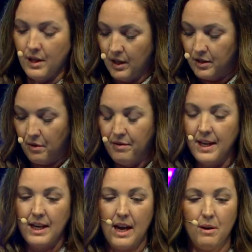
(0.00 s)
So
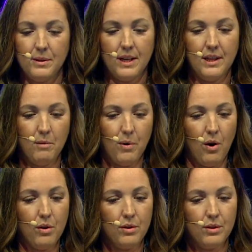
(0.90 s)
think outside the
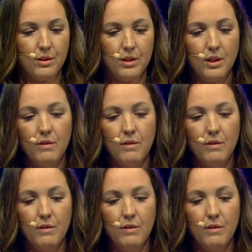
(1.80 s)
box.